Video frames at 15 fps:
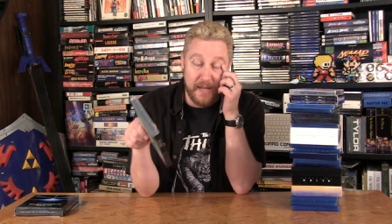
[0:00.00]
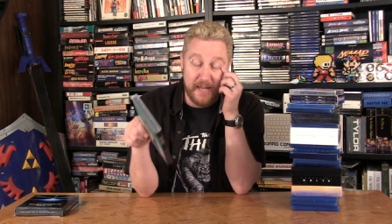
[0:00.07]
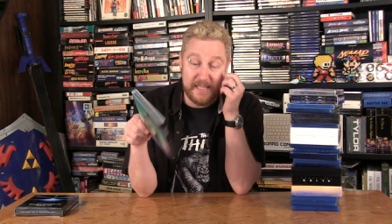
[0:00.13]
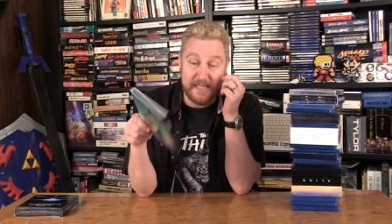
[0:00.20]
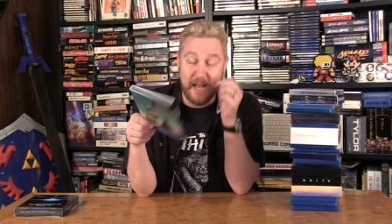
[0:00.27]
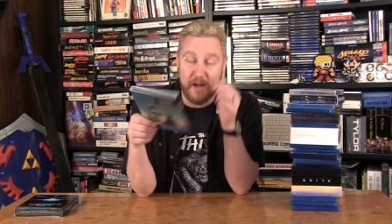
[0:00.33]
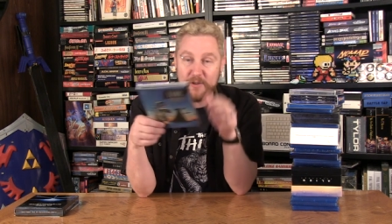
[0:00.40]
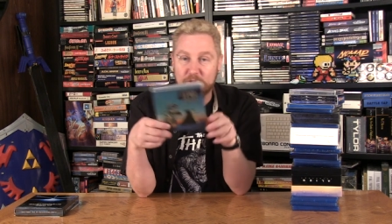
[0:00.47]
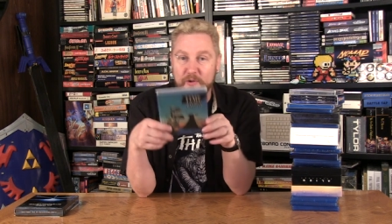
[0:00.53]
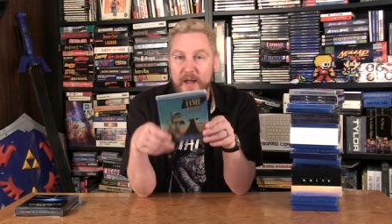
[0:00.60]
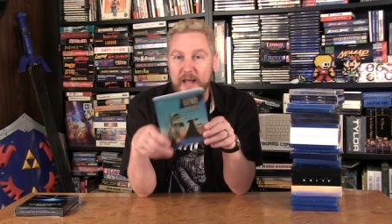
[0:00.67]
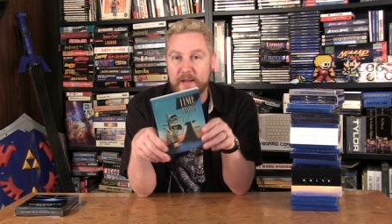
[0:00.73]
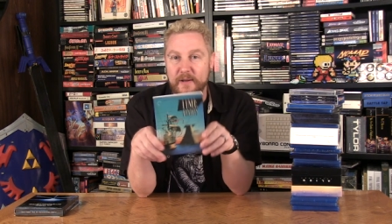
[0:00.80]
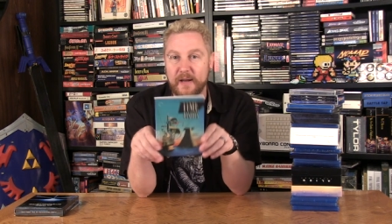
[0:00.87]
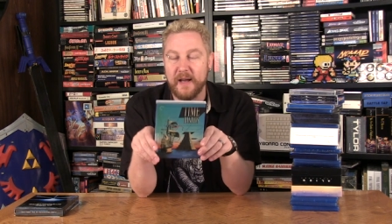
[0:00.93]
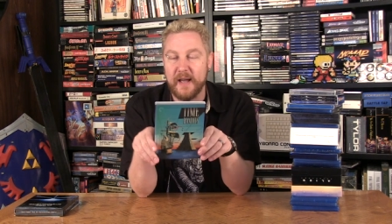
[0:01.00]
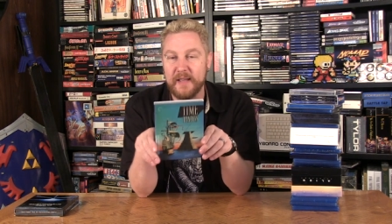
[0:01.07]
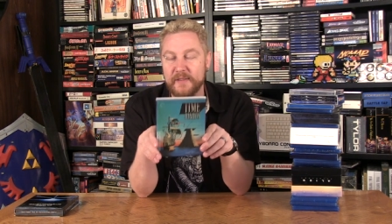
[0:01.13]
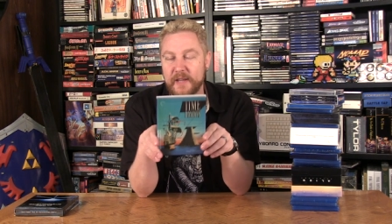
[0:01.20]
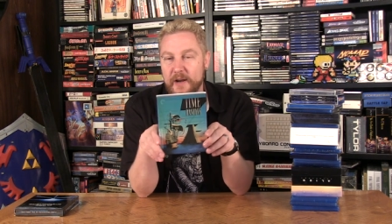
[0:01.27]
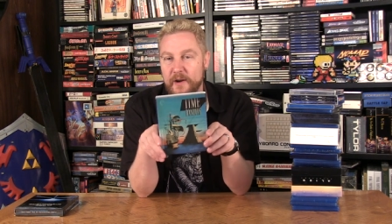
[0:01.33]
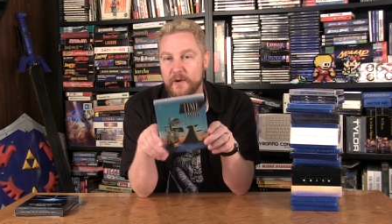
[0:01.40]
a, soundtrack uh,
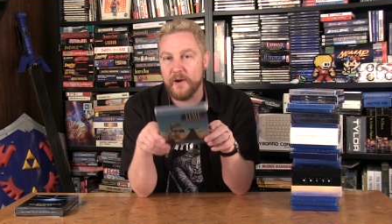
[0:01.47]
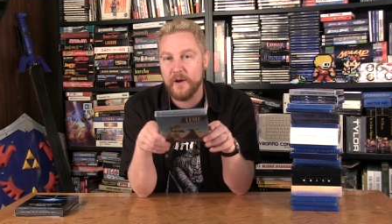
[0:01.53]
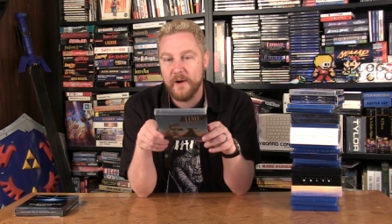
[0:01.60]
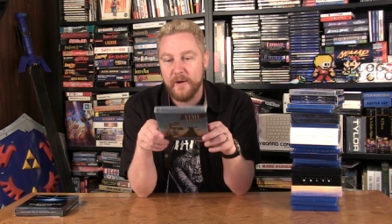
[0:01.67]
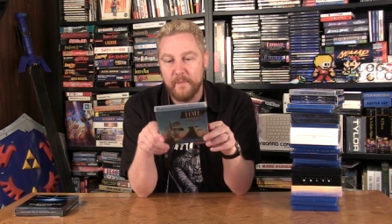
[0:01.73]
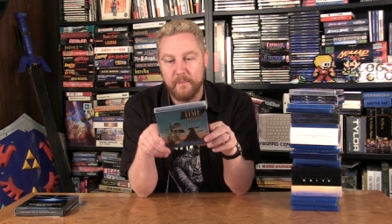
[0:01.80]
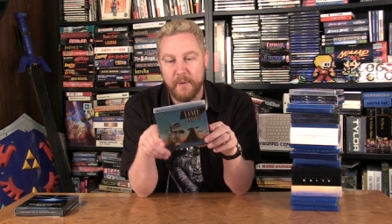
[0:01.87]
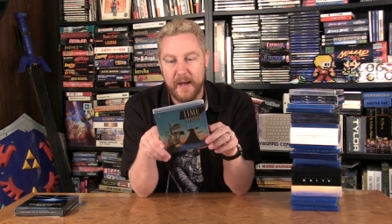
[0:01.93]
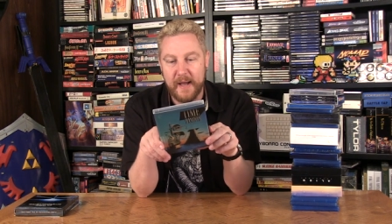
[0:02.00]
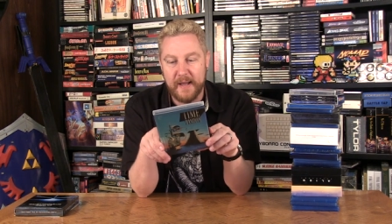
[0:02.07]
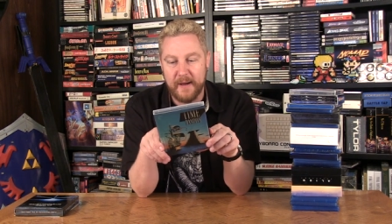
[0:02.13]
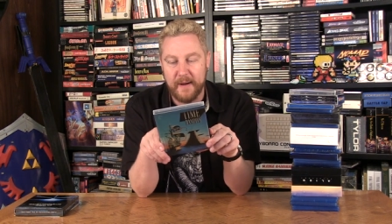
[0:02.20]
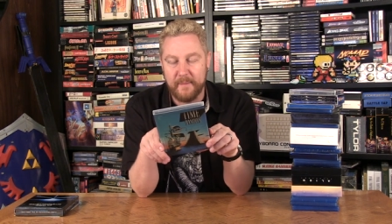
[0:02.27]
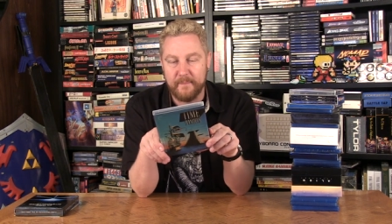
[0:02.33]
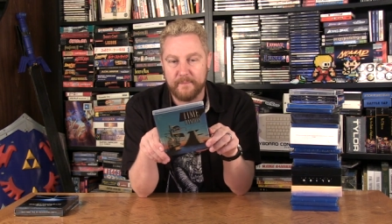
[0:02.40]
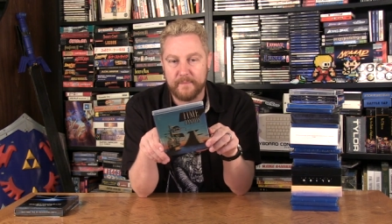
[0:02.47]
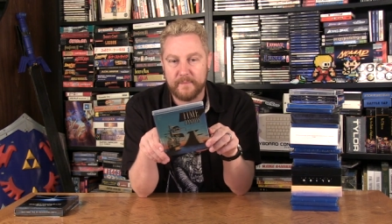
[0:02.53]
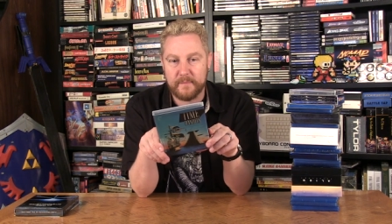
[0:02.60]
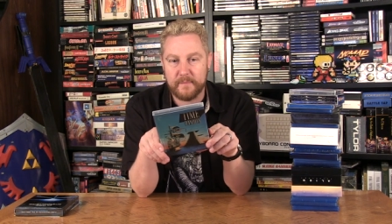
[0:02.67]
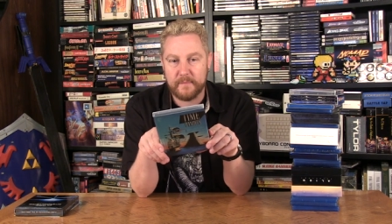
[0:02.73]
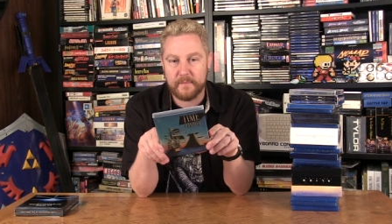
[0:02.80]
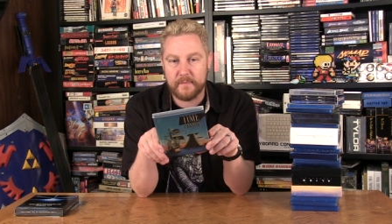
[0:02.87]
in there by um,
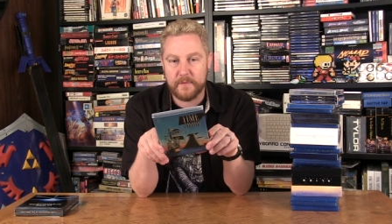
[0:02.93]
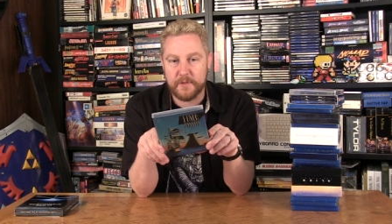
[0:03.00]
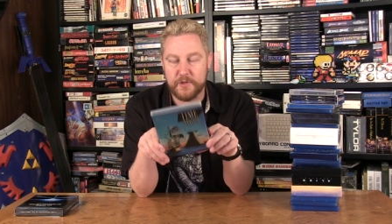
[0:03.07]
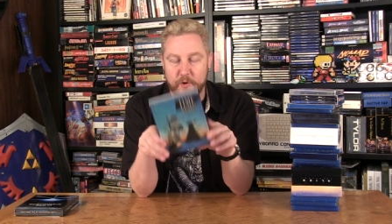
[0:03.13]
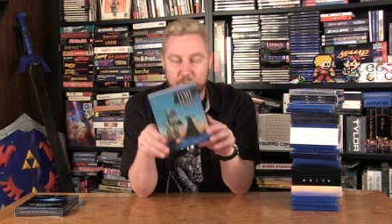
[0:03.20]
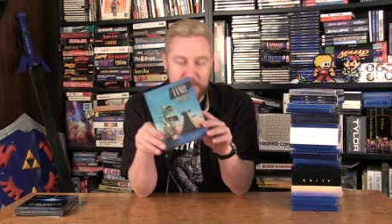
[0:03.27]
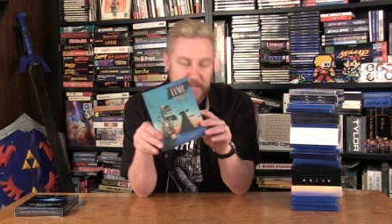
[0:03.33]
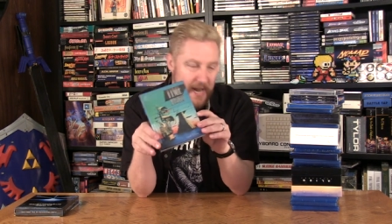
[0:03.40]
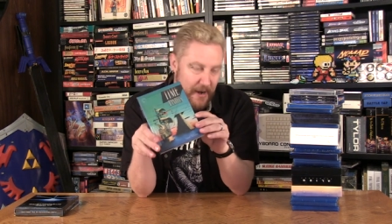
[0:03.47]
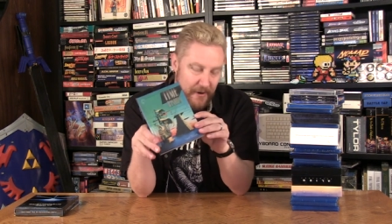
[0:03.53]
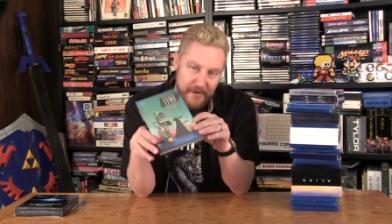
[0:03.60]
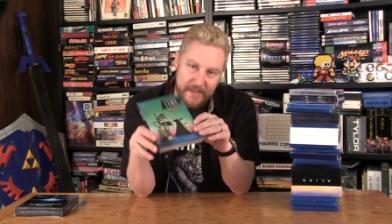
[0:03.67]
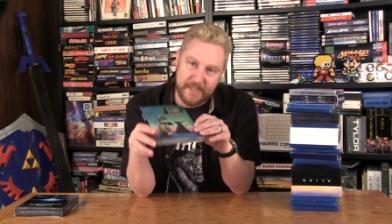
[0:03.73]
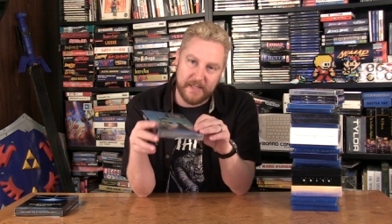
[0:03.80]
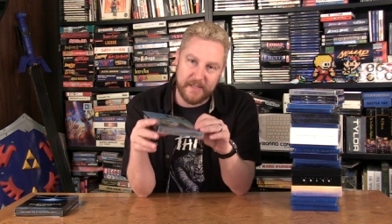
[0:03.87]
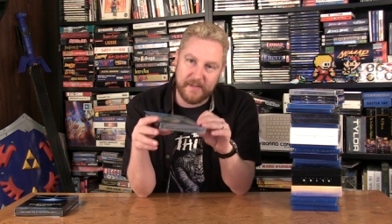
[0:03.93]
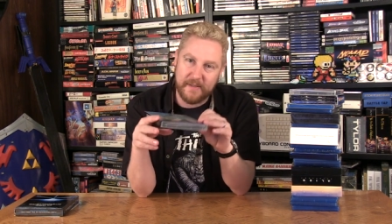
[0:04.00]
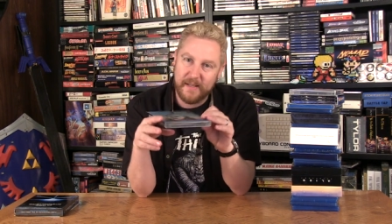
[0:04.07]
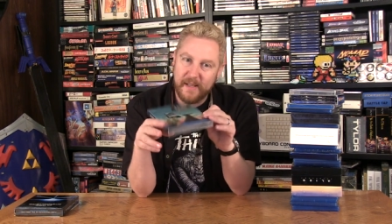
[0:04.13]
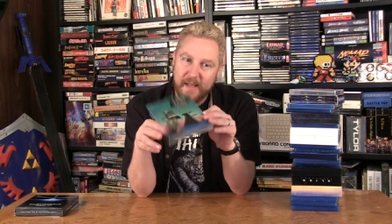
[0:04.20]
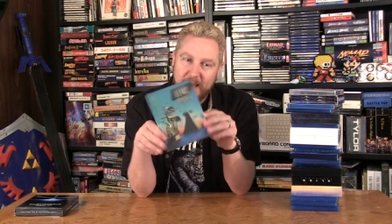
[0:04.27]
George Harrison.